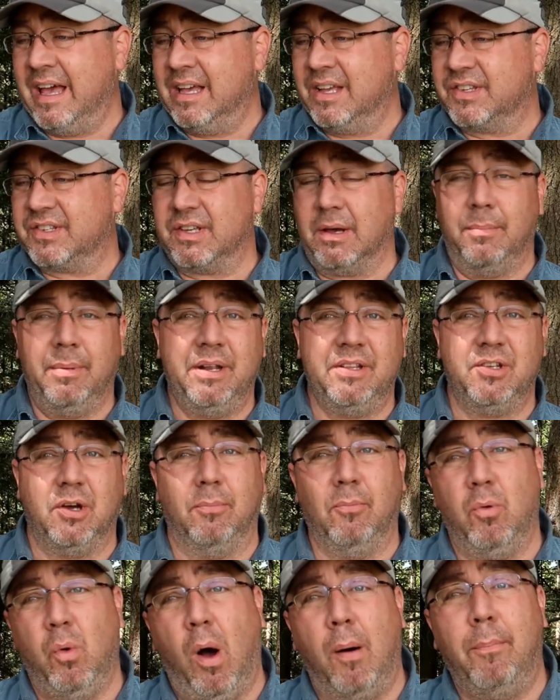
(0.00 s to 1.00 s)
Somebody
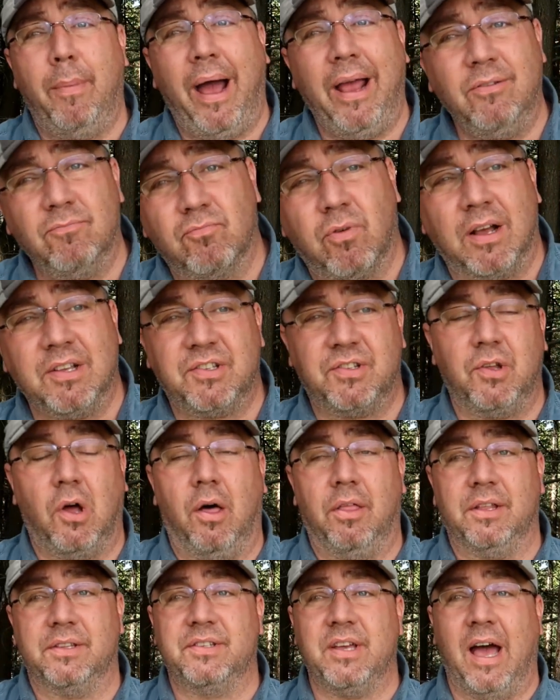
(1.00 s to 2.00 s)
told me, well, mine rusts
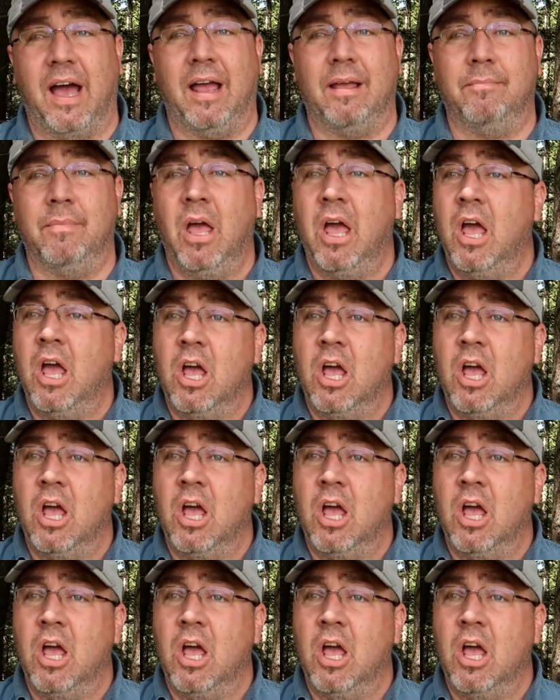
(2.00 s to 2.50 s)
all the time.